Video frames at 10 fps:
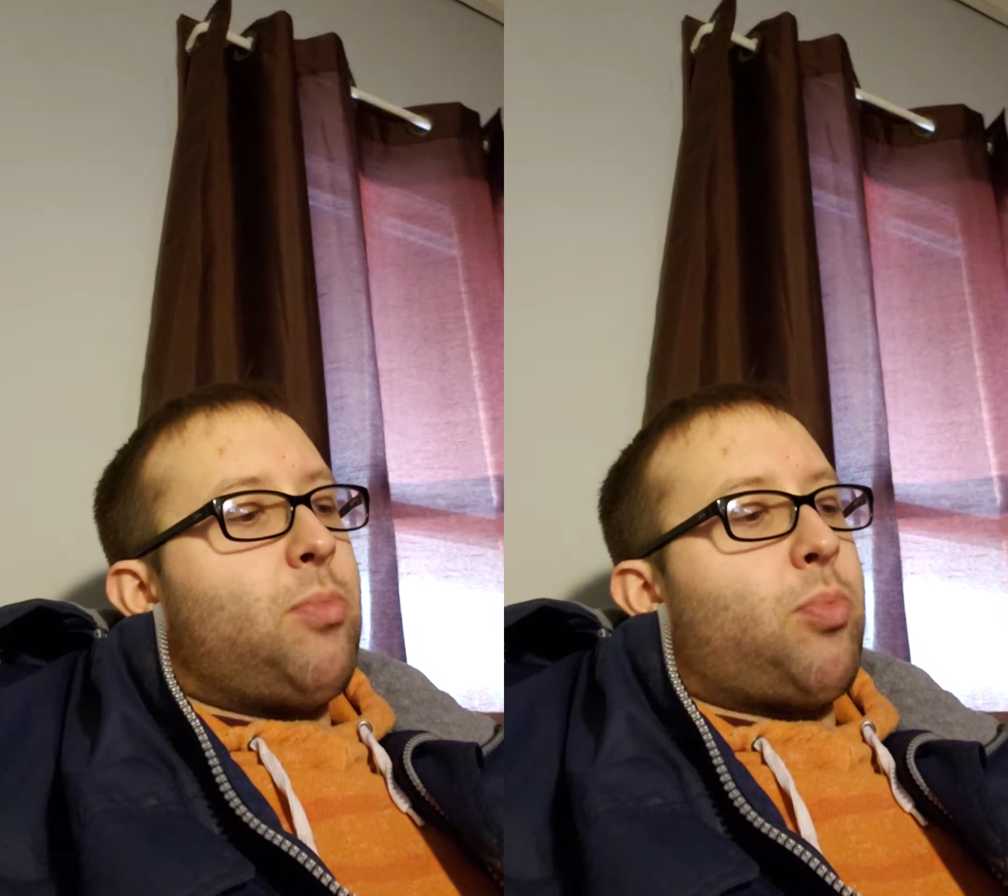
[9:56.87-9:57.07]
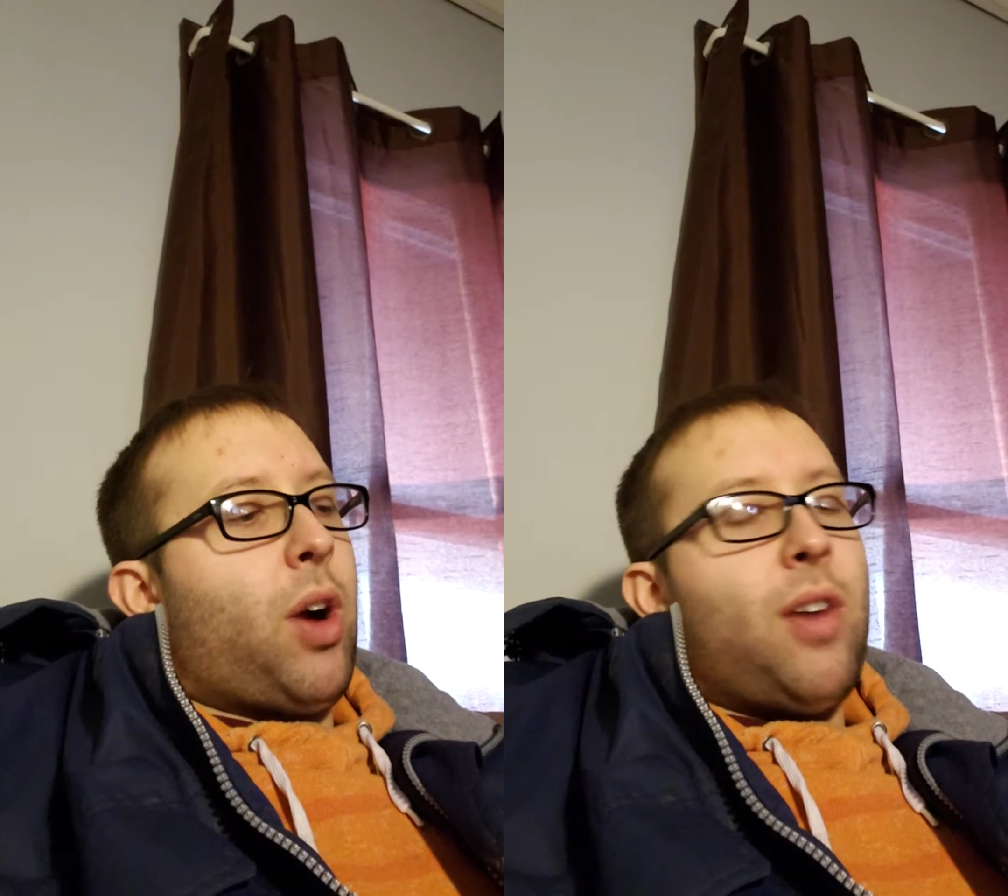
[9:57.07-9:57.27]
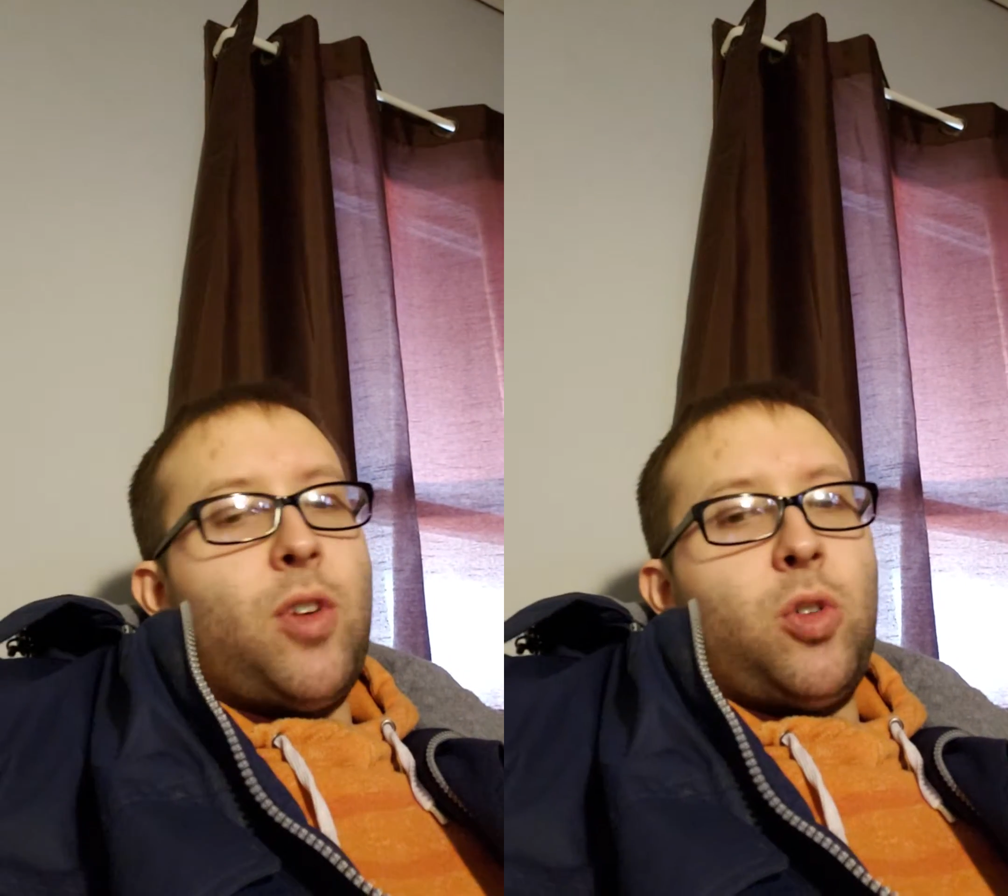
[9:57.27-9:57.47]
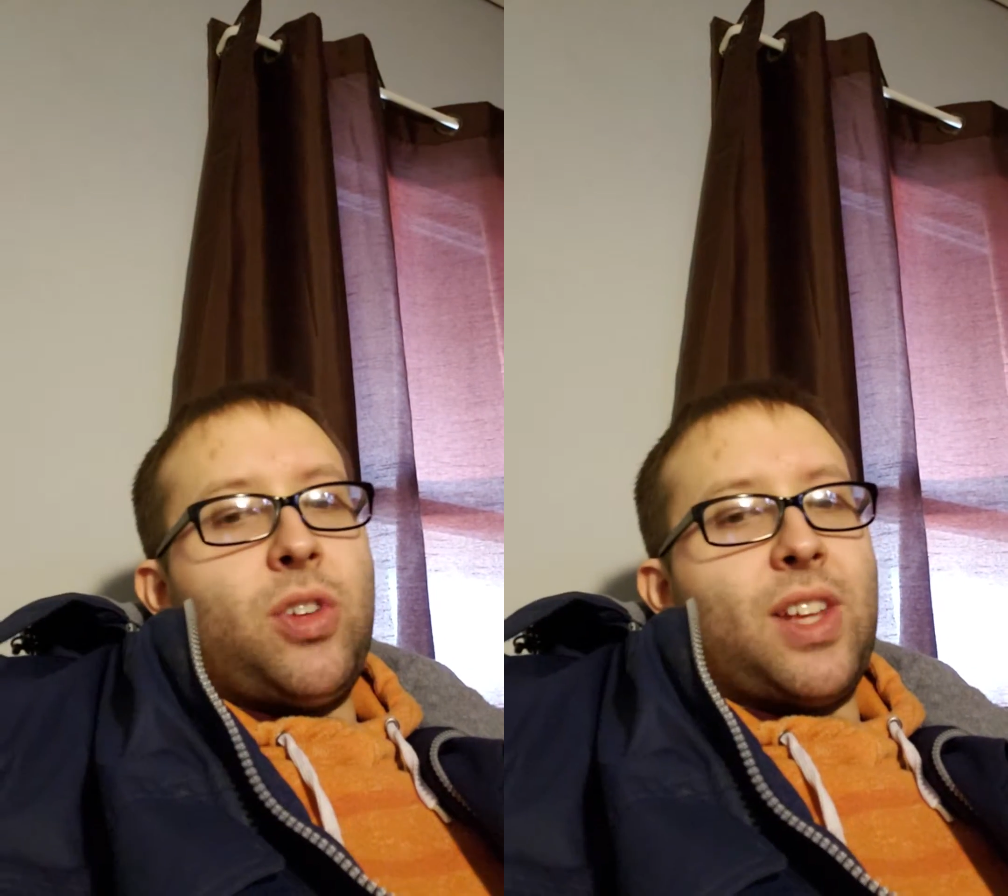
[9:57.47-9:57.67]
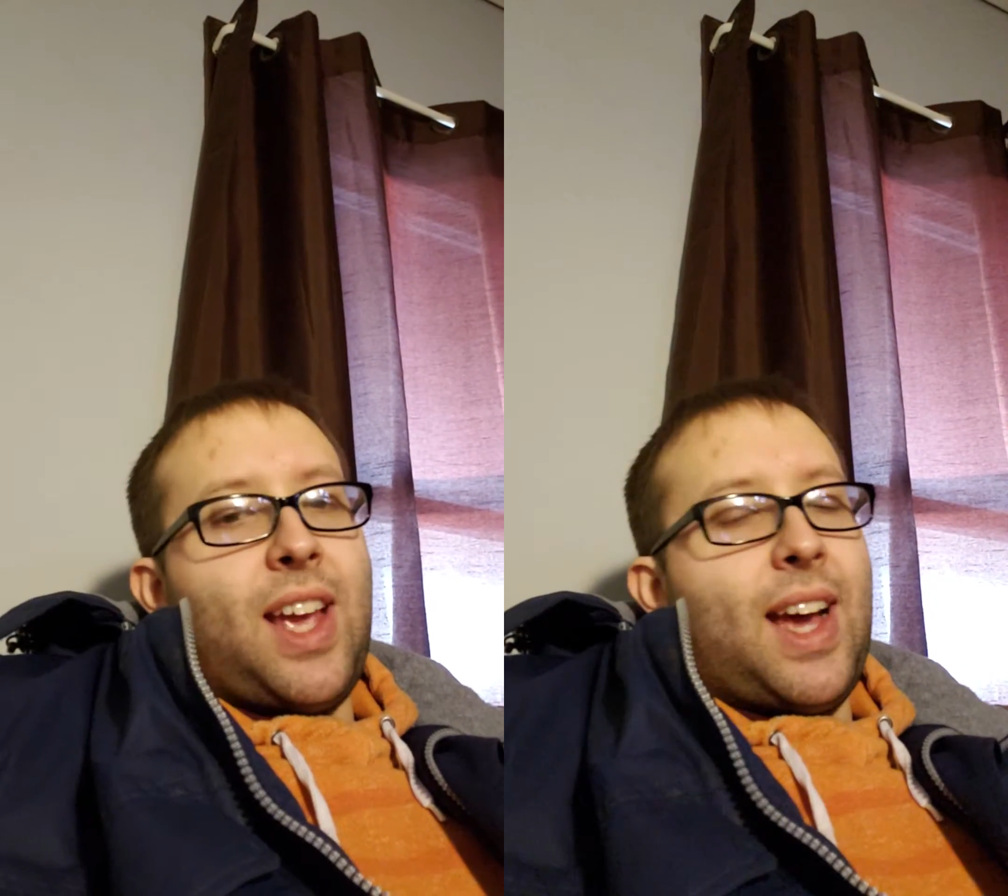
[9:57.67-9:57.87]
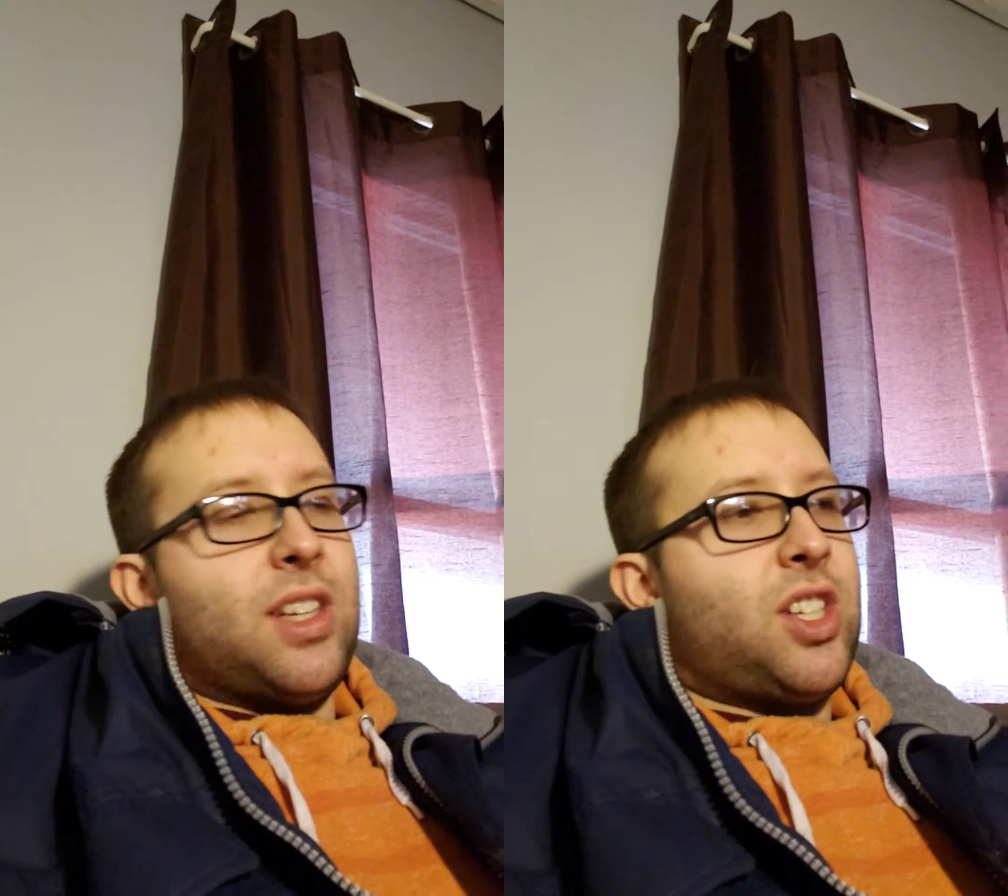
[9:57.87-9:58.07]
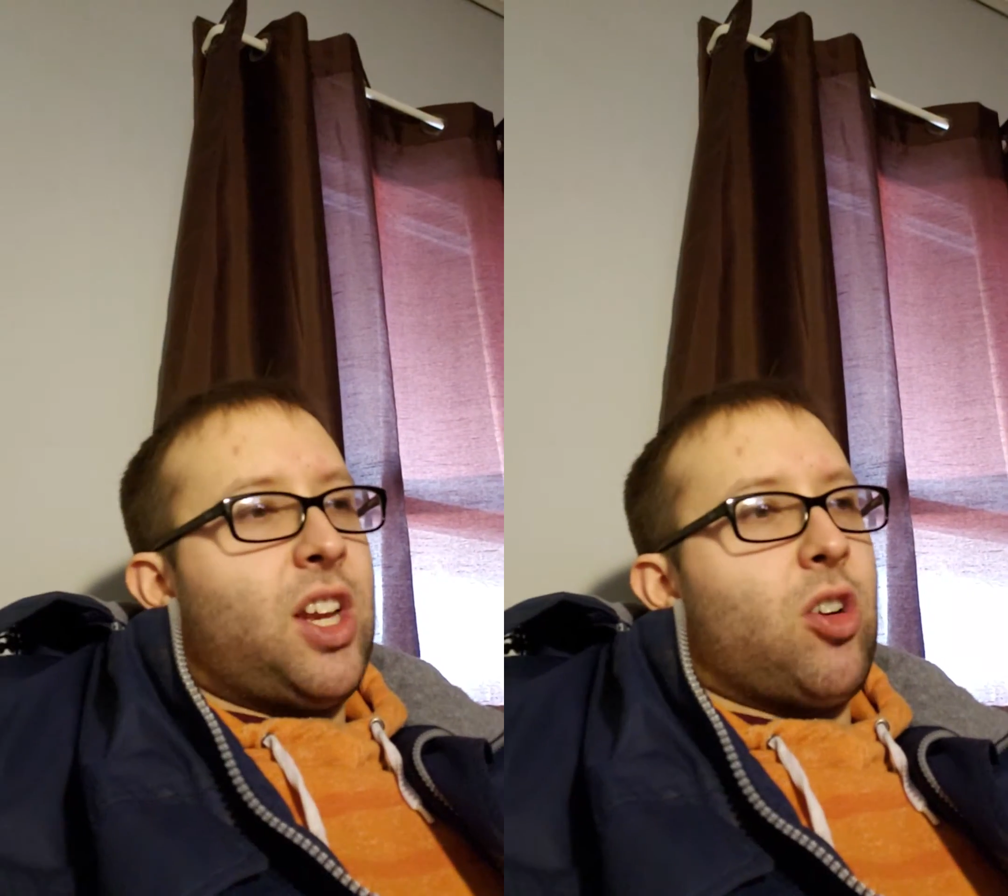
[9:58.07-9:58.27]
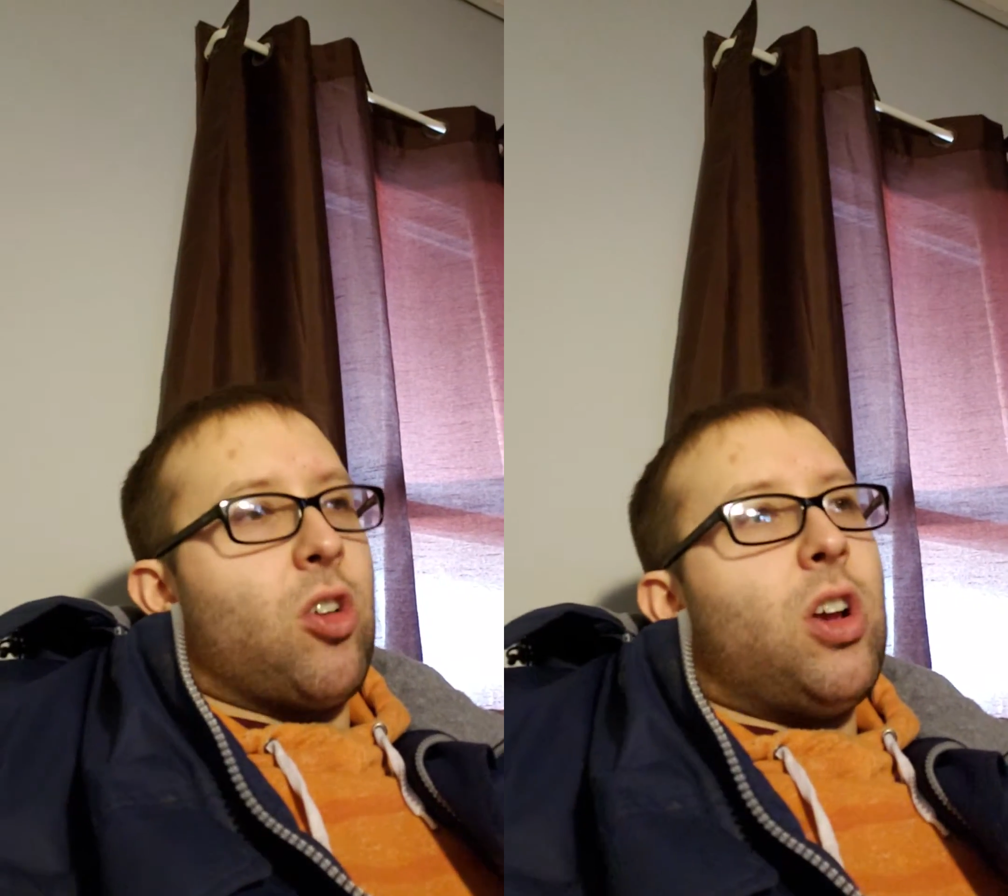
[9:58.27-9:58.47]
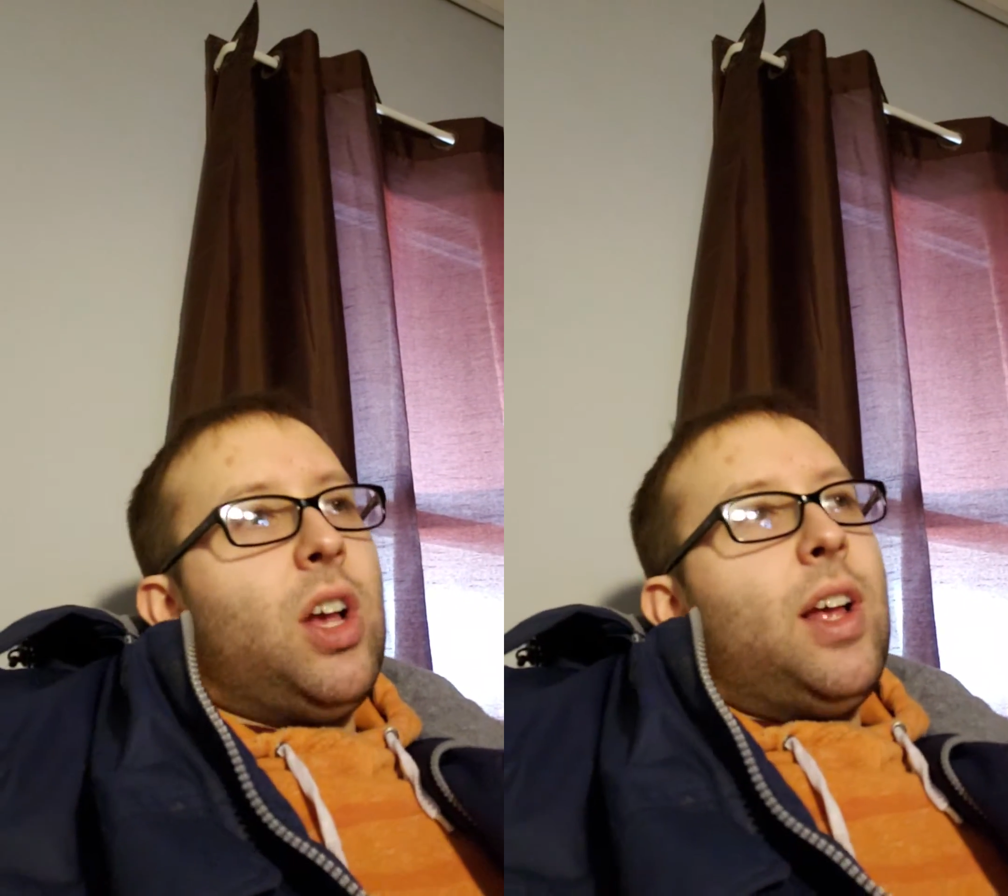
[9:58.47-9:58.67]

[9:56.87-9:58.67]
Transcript: Bravo to the cast here.